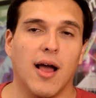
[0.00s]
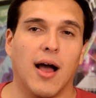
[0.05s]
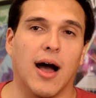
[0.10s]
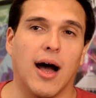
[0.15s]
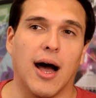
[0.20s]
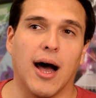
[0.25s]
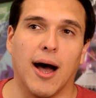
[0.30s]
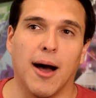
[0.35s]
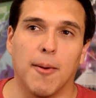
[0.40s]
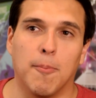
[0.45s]

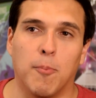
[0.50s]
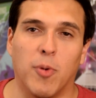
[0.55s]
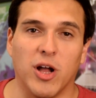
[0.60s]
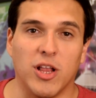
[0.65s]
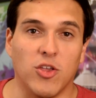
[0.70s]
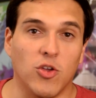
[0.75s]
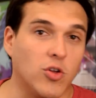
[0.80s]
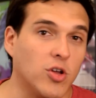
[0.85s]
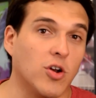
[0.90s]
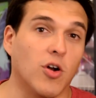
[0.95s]

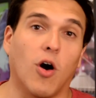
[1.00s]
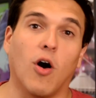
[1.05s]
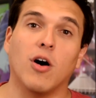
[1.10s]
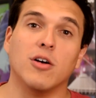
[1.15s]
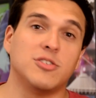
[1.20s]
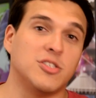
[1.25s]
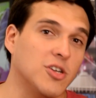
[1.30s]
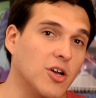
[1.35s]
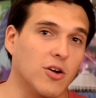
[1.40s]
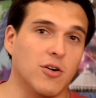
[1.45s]
But you could
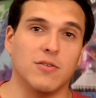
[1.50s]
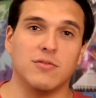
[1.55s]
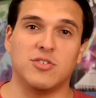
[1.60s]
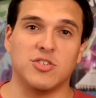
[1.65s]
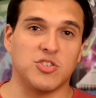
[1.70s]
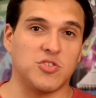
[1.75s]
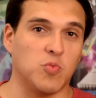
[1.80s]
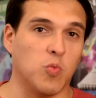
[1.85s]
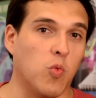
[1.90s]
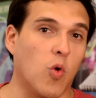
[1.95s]
also
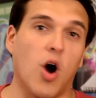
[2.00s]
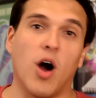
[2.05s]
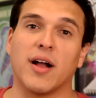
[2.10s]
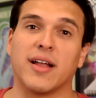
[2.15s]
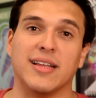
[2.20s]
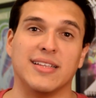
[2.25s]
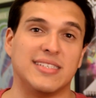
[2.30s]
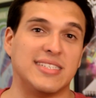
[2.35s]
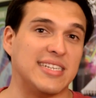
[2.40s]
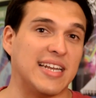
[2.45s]
just
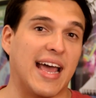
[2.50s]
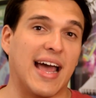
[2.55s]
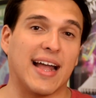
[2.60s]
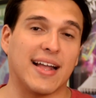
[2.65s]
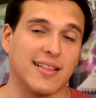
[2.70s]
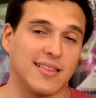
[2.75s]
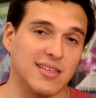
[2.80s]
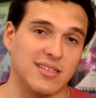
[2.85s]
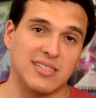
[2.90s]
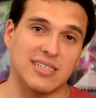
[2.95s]
walk and snack
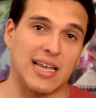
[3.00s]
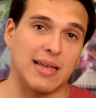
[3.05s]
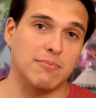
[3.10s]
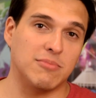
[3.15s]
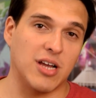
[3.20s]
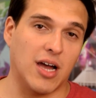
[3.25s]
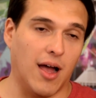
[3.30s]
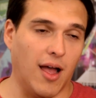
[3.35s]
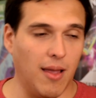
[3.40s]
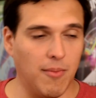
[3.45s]
at the same
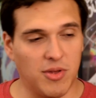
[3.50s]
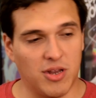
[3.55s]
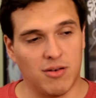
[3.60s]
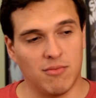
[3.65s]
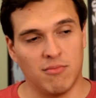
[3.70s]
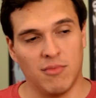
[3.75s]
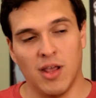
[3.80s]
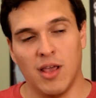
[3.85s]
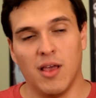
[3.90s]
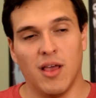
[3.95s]
time, and